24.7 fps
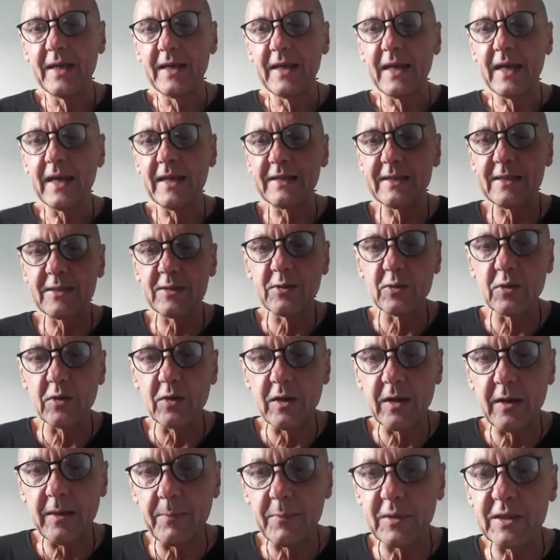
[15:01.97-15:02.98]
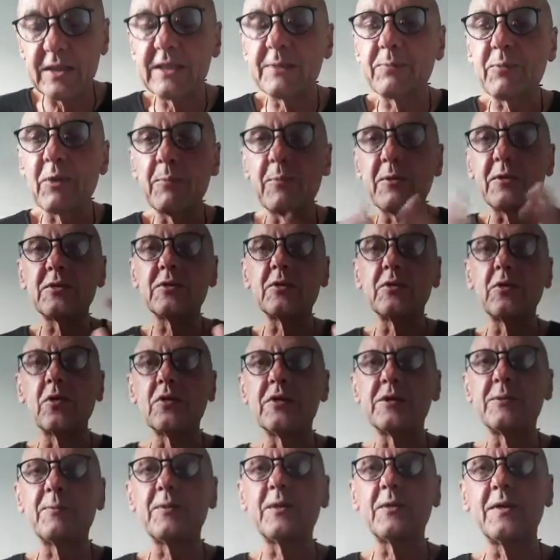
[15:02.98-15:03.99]
And so, but this pre-personal
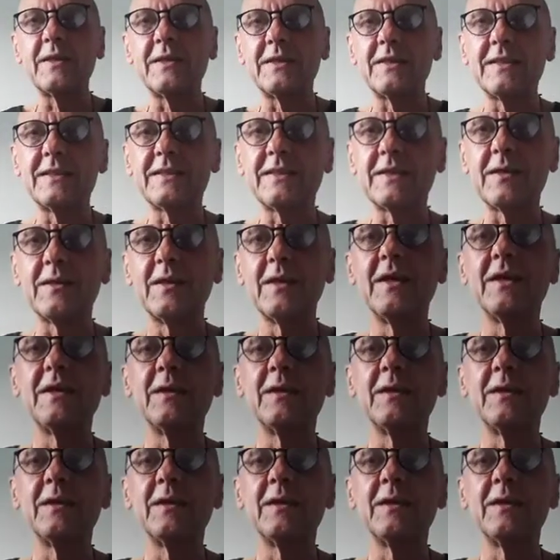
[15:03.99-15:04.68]
spirit is our